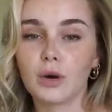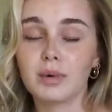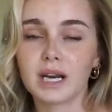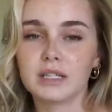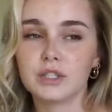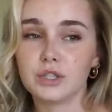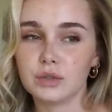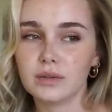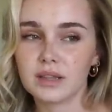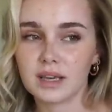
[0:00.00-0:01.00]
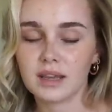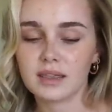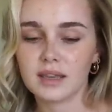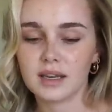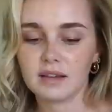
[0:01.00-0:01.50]
but I do think
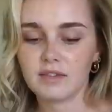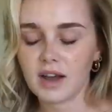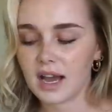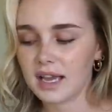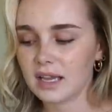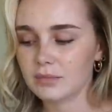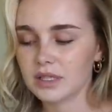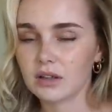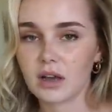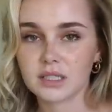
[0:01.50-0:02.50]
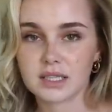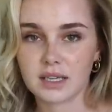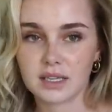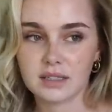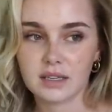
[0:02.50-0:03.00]
that if I had been logged
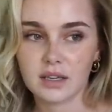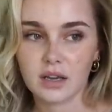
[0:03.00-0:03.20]
in,